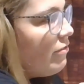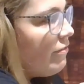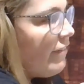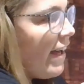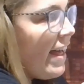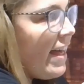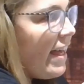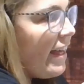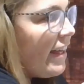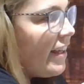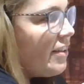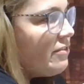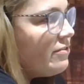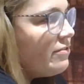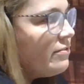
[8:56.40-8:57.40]

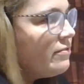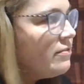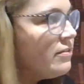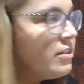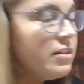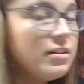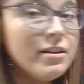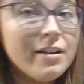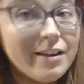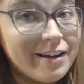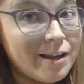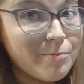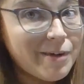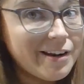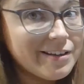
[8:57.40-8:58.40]
five.
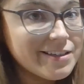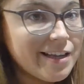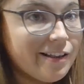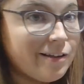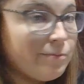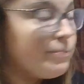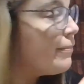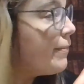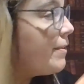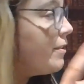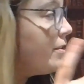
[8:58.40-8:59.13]
And I'm going to tell him,